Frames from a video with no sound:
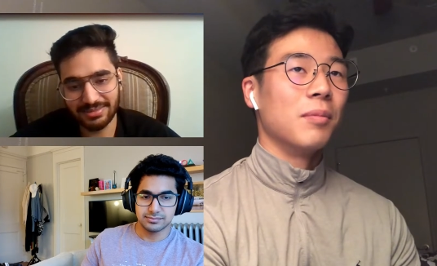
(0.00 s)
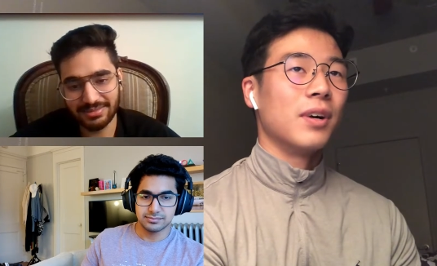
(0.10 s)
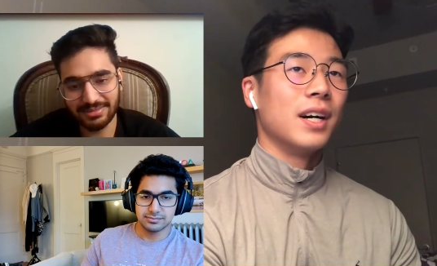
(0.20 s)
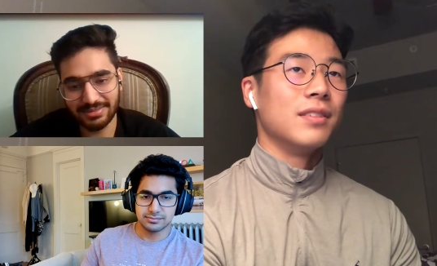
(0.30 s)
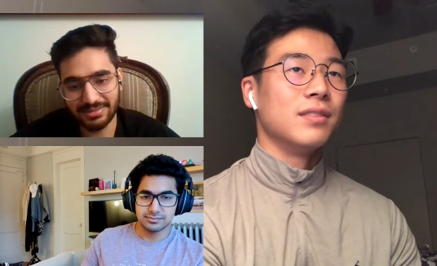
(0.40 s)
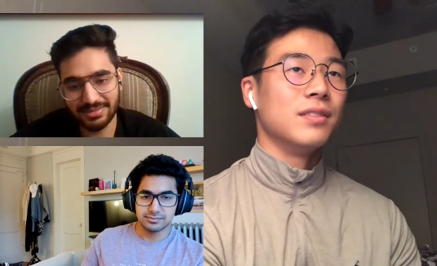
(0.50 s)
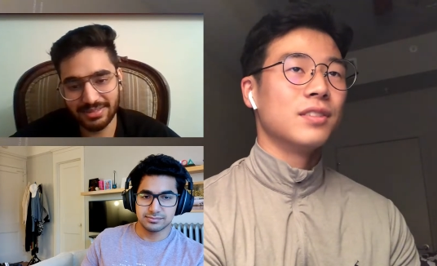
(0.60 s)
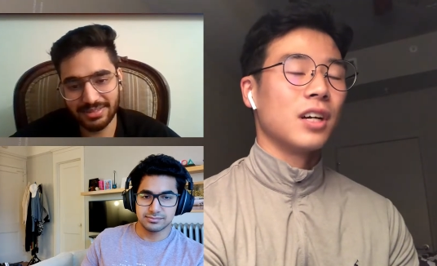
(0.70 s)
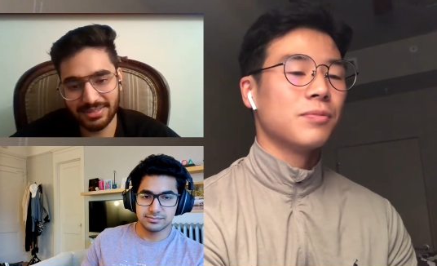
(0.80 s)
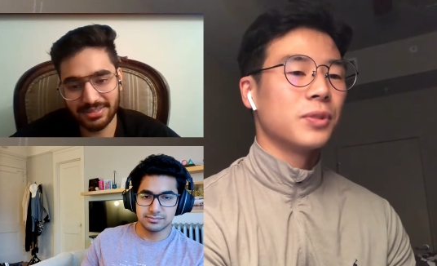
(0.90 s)
Speaker 1: around
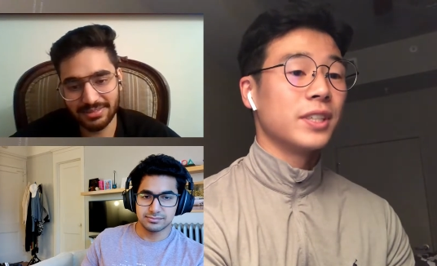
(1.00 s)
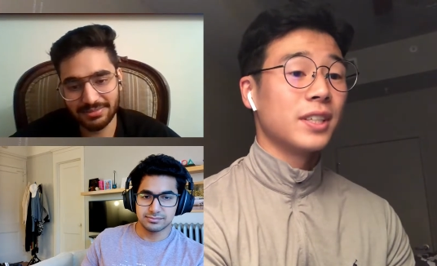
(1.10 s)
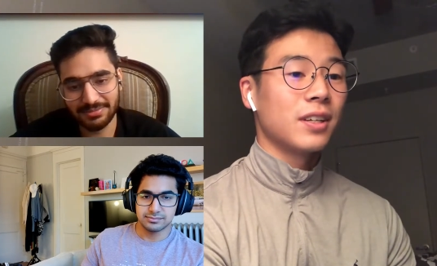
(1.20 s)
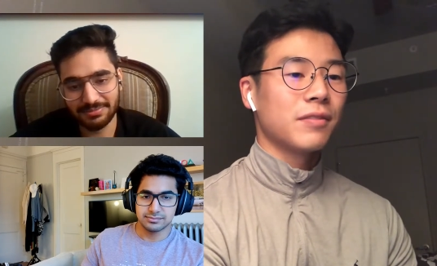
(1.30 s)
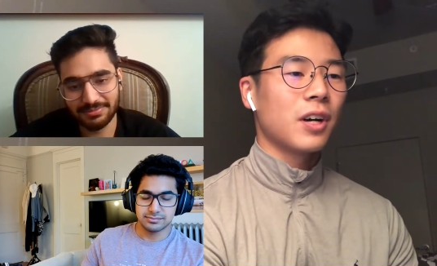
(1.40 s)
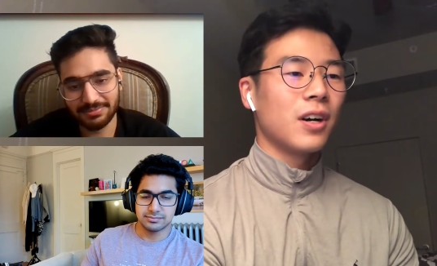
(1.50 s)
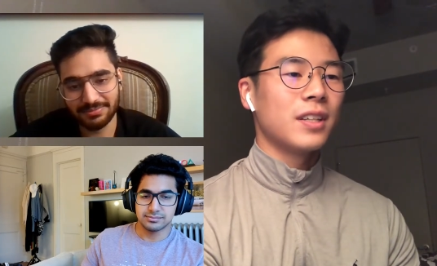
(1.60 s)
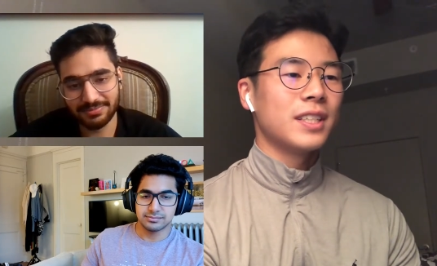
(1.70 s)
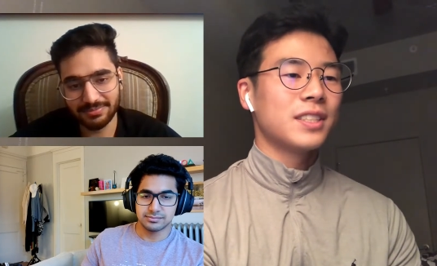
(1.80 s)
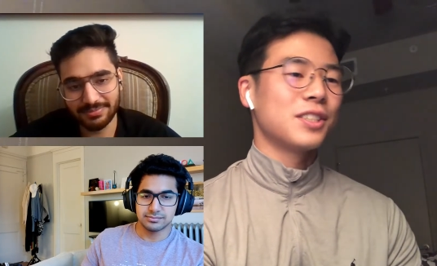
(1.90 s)
sophomore year of
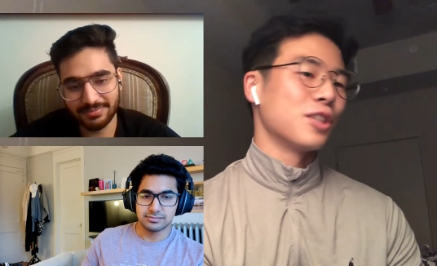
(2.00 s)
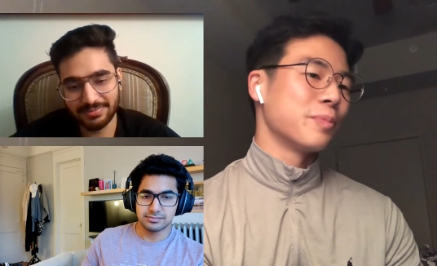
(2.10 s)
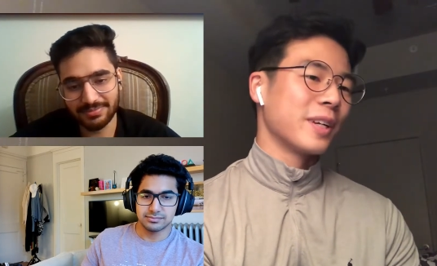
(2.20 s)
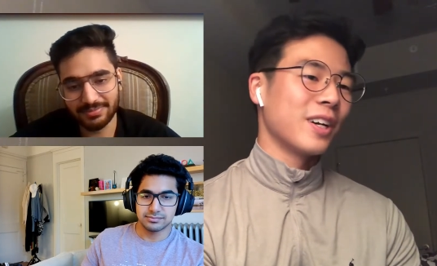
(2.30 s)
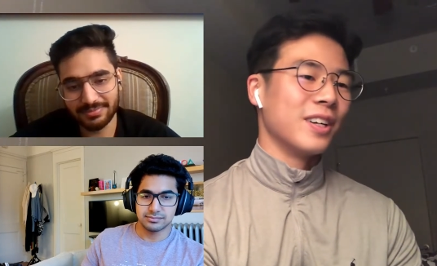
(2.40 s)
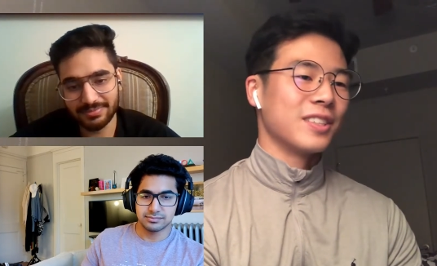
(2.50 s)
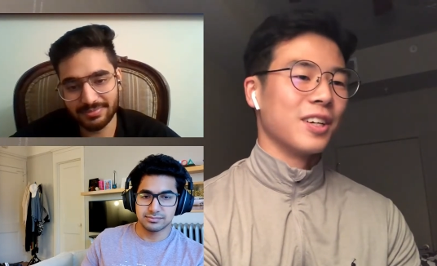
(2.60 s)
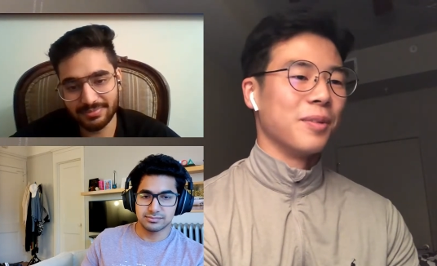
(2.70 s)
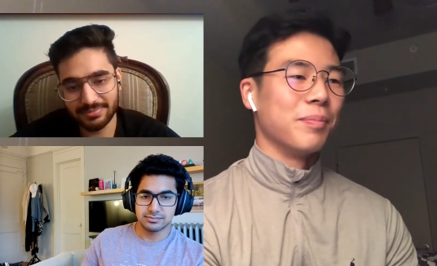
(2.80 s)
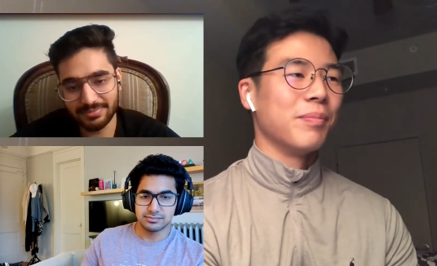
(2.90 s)
college just because
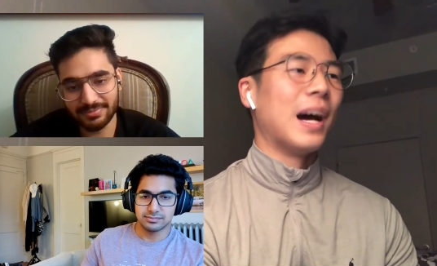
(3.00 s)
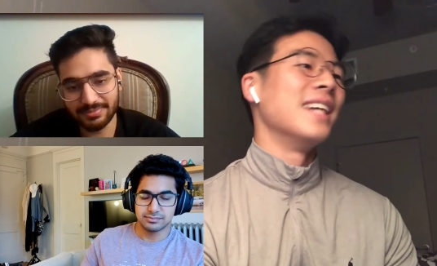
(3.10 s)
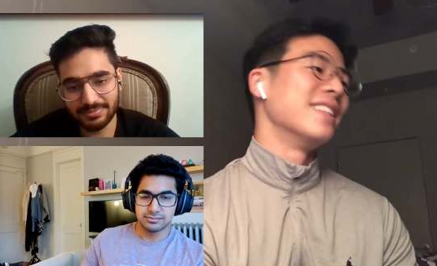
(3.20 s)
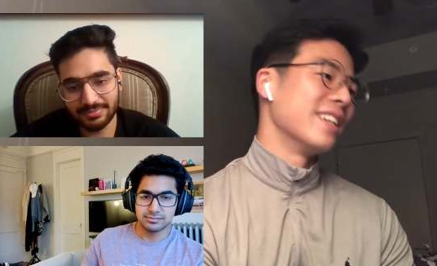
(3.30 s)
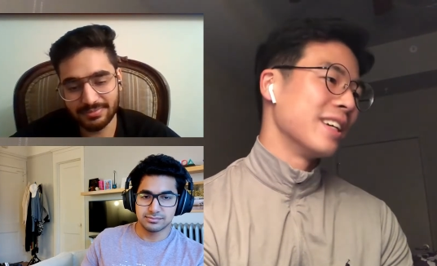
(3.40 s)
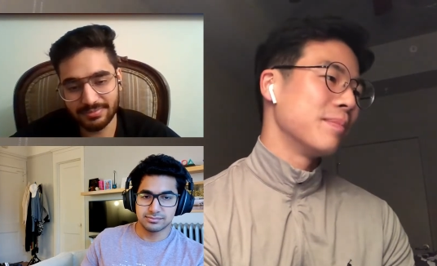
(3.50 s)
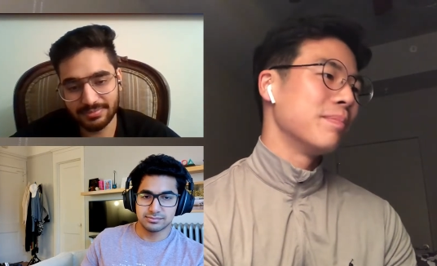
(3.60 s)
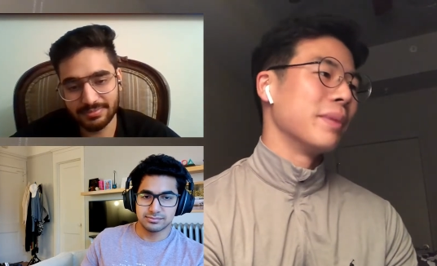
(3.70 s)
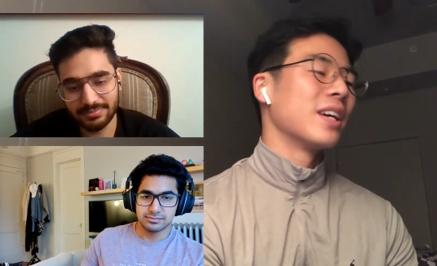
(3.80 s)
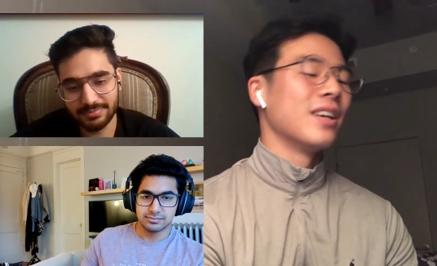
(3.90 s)
um, I did it
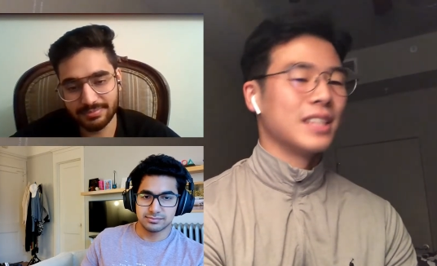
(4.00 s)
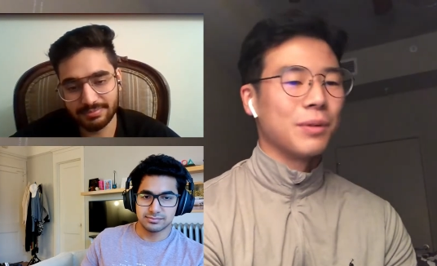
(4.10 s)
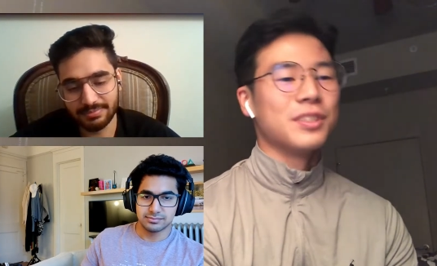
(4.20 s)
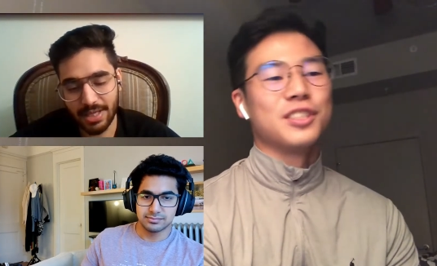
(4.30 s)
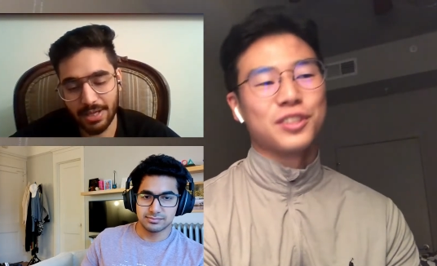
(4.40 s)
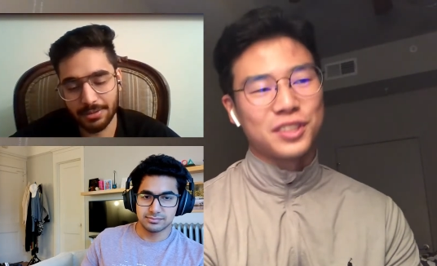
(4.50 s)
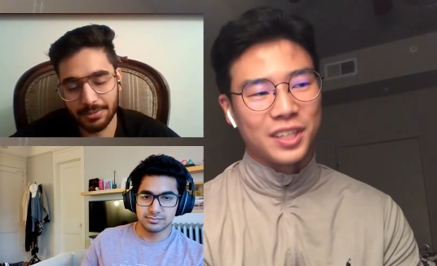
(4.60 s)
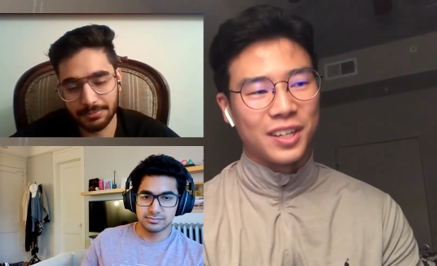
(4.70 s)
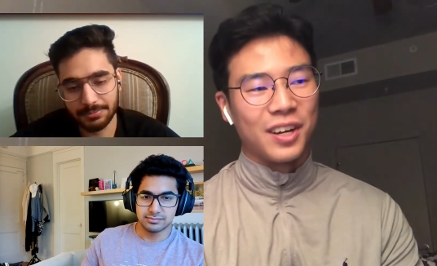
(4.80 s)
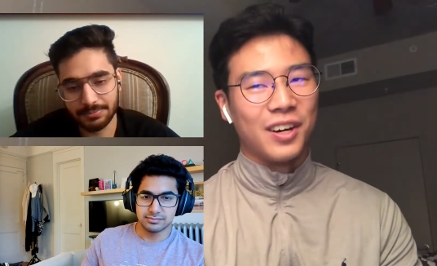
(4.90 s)
because I was interested
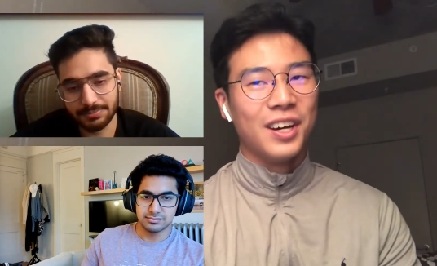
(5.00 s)
yeah.